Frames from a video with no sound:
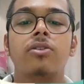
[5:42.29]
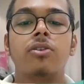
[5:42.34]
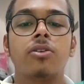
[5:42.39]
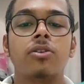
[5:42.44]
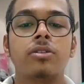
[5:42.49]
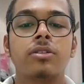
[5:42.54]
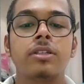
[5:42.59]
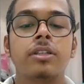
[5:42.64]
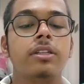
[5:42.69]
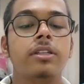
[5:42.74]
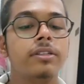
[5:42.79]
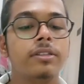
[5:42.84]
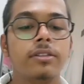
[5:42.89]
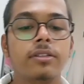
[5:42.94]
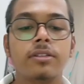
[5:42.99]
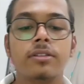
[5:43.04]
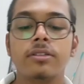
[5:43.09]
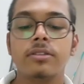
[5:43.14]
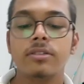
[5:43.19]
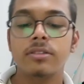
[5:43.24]
causing
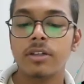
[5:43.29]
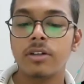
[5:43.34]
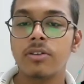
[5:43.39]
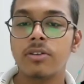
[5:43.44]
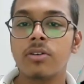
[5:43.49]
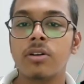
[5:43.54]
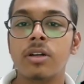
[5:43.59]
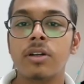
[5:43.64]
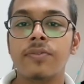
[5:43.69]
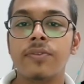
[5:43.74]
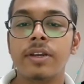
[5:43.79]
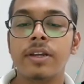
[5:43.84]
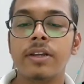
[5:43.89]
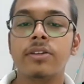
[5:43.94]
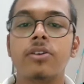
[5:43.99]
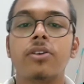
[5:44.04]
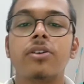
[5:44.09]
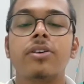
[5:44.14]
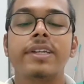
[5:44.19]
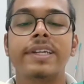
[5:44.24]
circular
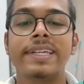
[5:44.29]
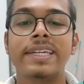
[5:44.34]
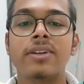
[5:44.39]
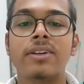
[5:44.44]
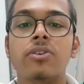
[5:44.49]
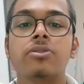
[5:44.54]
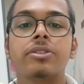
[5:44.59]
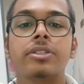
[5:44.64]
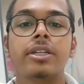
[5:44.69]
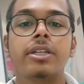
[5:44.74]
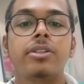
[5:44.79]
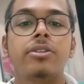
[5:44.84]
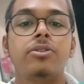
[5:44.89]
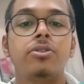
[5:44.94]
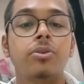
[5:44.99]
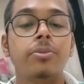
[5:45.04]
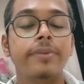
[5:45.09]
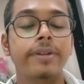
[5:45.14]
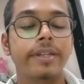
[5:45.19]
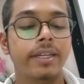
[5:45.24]
weight or deadlock
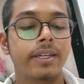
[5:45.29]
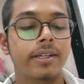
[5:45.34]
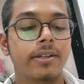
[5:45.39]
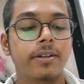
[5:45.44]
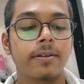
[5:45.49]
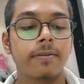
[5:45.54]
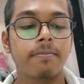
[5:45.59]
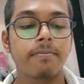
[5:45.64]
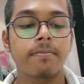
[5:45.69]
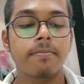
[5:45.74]
chain to break.